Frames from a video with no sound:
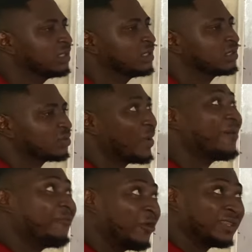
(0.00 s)
So we
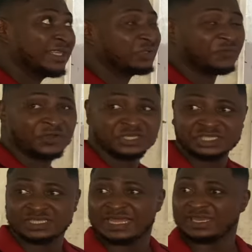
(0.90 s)
have four things to
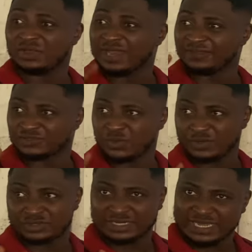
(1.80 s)
differentiate, and they all have square
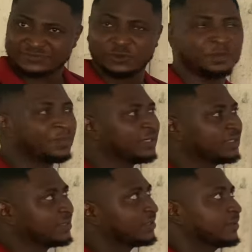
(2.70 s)
root. Class, follow me
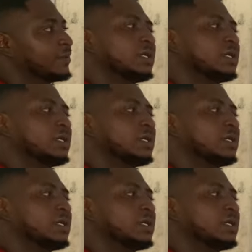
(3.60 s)
please.